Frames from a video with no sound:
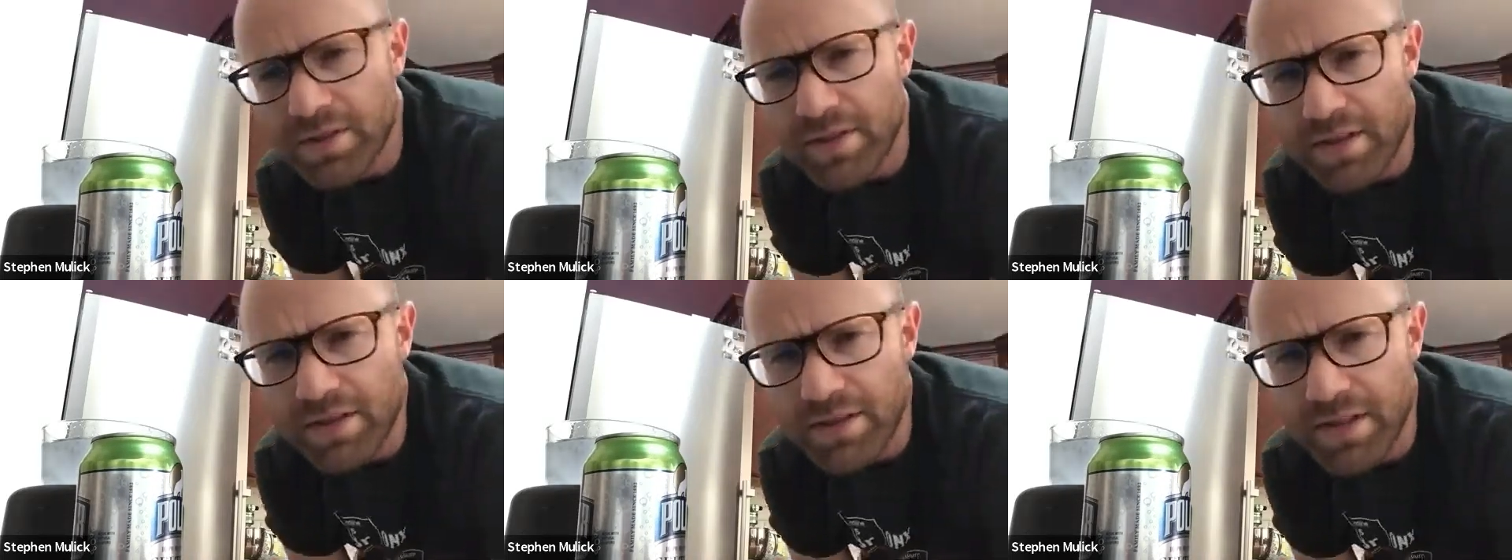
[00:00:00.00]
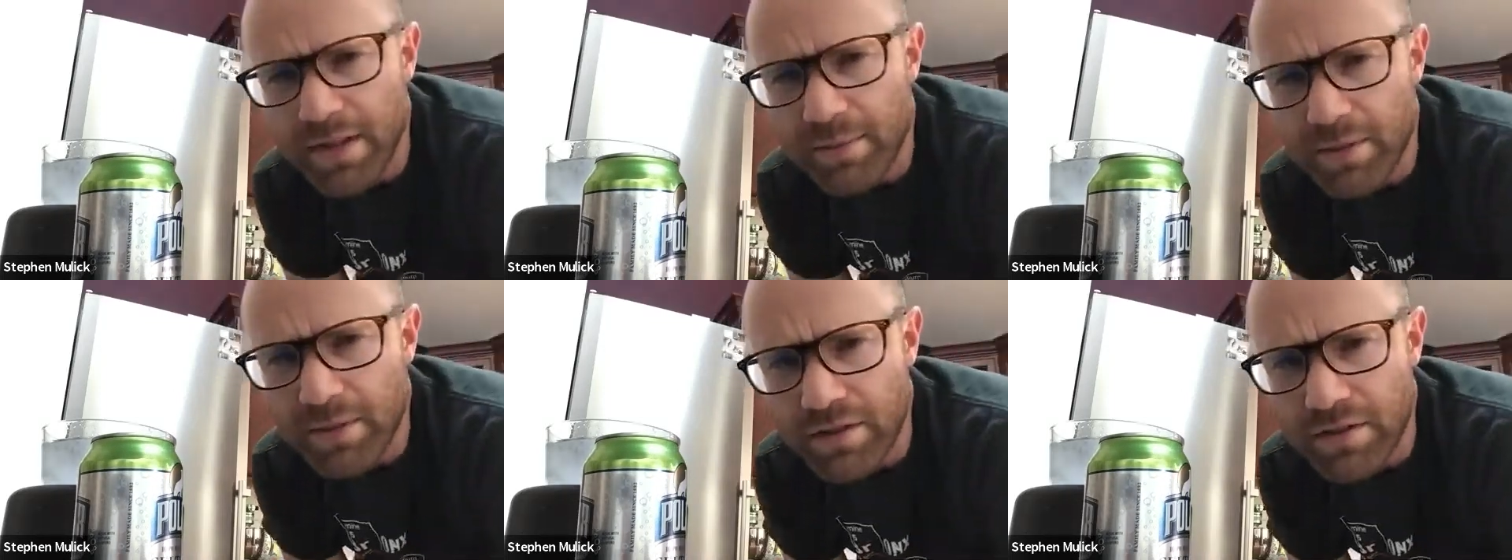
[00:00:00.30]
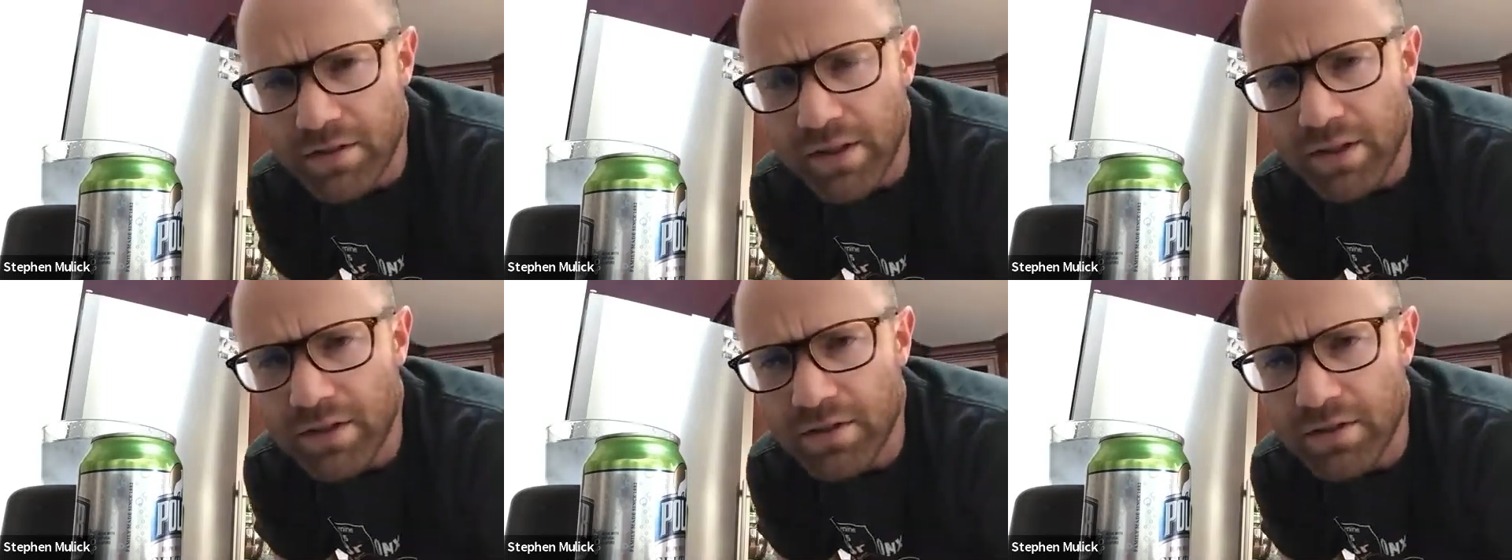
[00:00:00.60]
of this
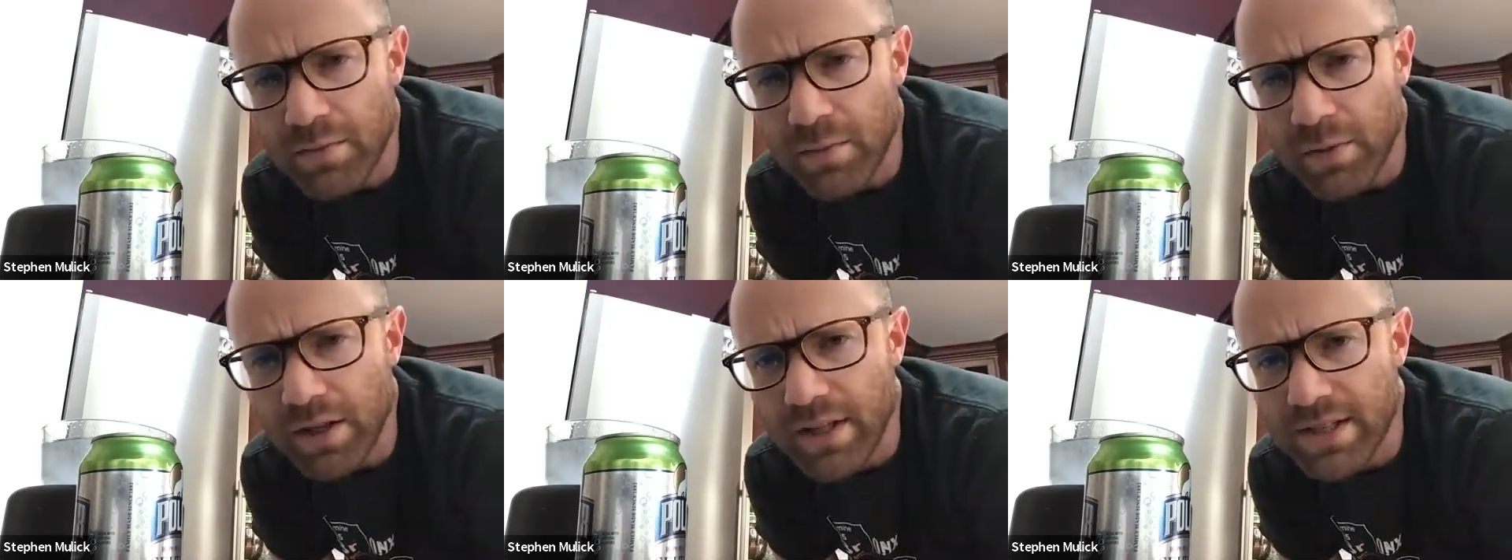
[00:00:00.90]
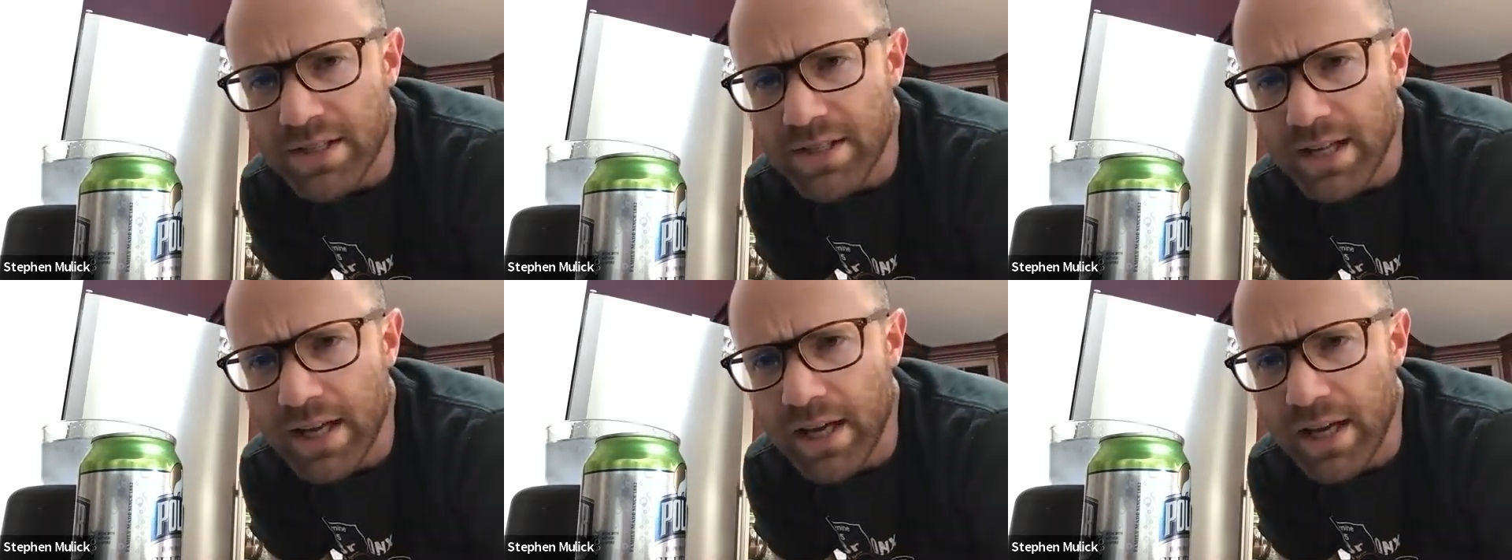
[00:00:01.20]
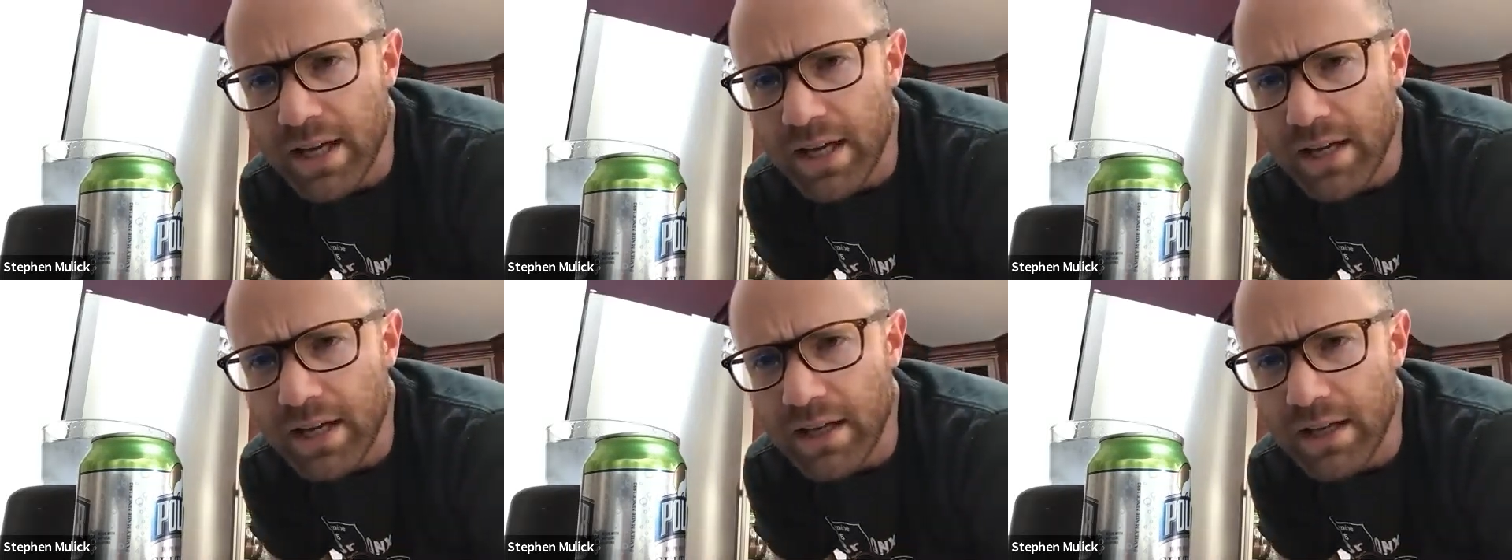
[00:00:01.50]
demonstration, we're going to
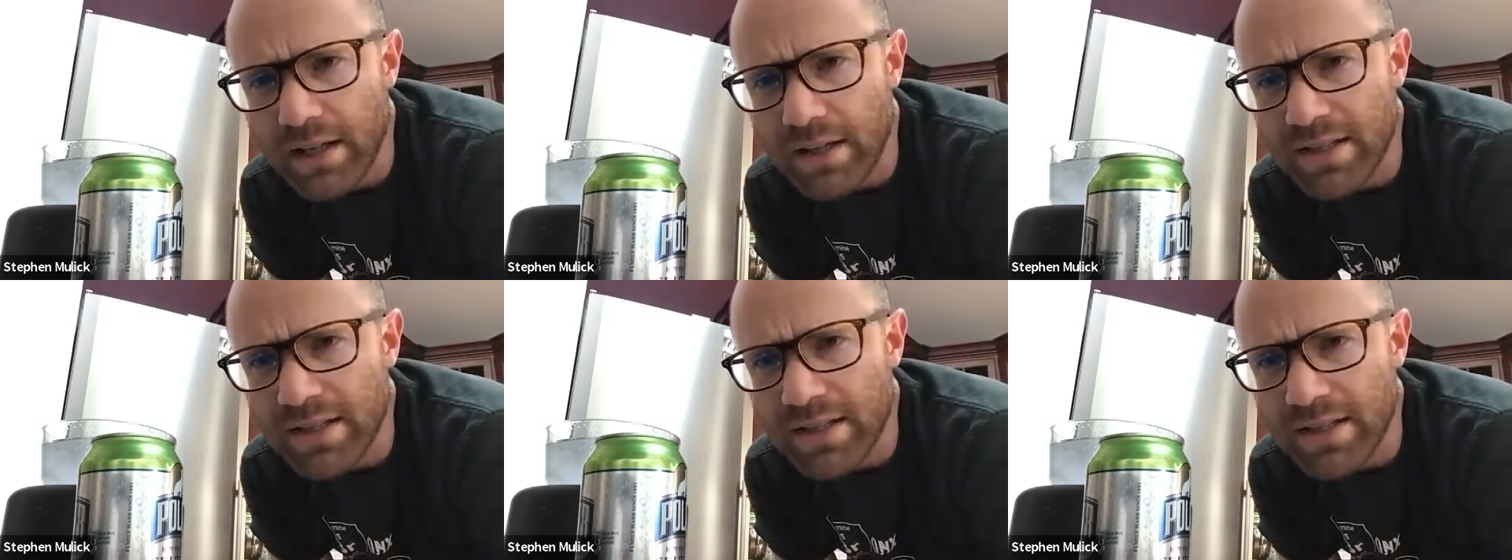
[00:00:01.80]
say